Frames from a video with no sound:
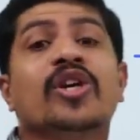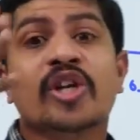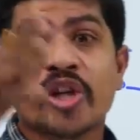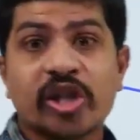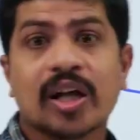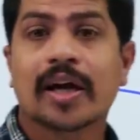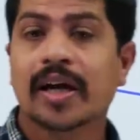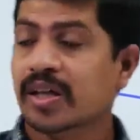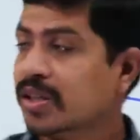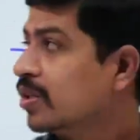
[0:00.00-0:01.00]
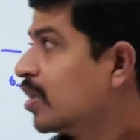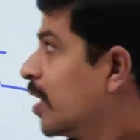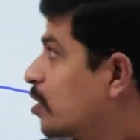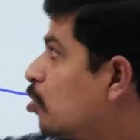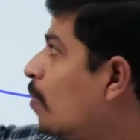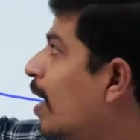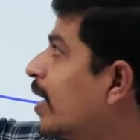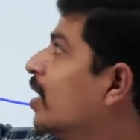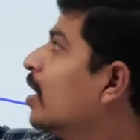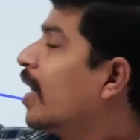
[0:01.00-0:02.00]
initial conditions in S domain,